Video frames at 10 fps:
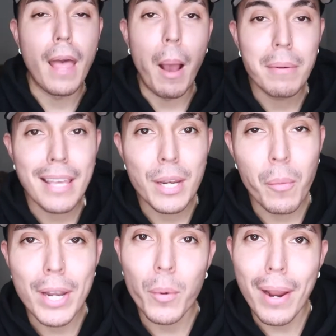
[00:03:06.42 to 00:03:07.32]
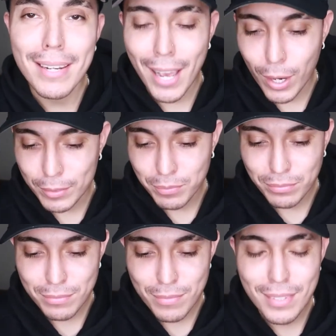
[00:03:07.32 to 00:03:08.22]
I'm getting ready right now.
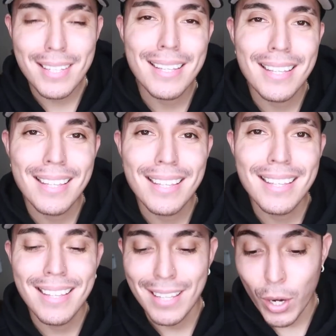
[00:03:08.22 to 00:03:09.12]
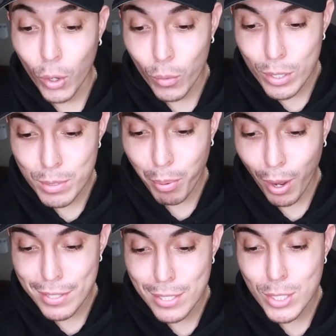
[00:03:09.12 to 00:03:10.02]
Her
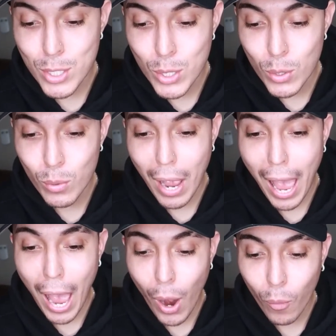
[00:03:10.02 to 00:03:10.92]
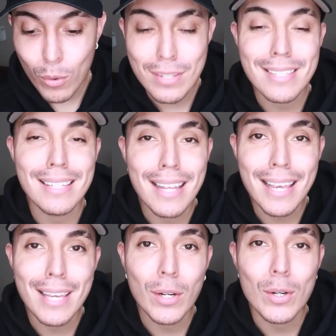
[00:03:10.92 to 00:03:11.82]
response two hours
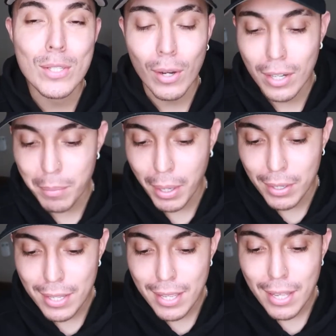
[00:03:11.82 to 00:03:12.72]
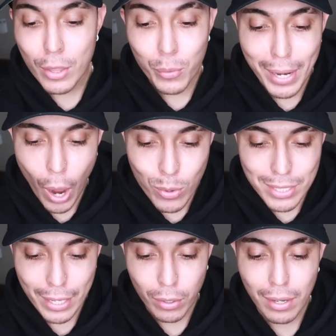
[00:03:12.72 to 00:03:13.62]
later, talking about three hours
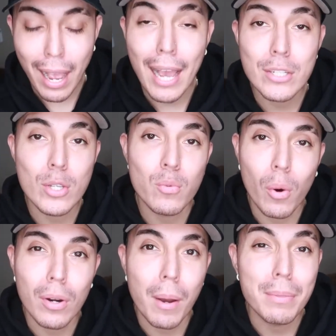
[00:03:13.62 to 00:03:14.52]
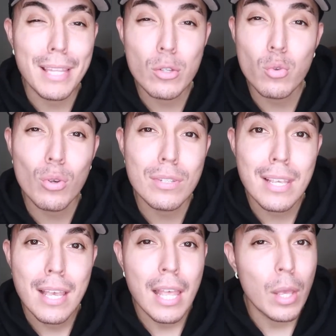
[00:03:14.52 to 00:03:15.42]
later, I just woke up. This was,
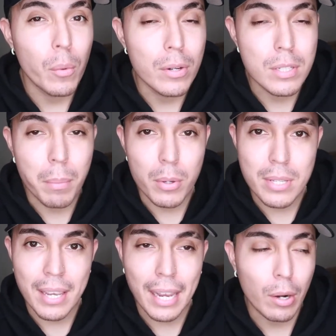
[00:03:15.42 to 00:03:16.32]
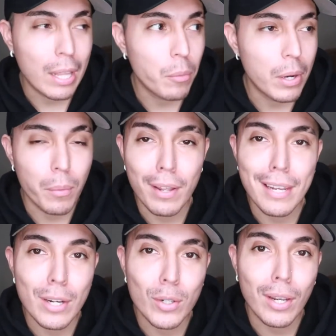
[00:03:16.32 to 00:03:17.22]
we were supposed to hang out like right around
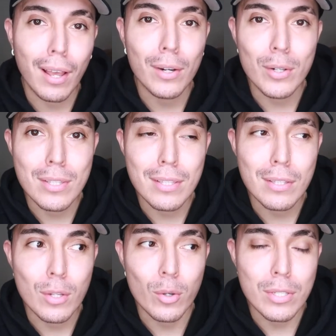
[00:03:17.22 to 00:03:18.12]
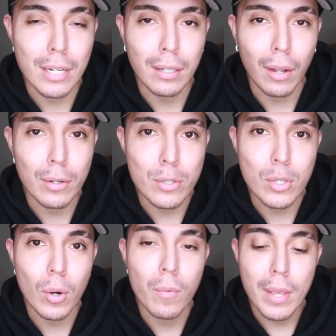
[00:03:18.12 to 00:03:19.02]
nine o'clock or, or 10 o'clock or
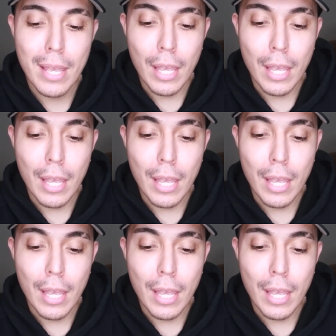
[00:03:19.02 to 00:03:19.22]
so.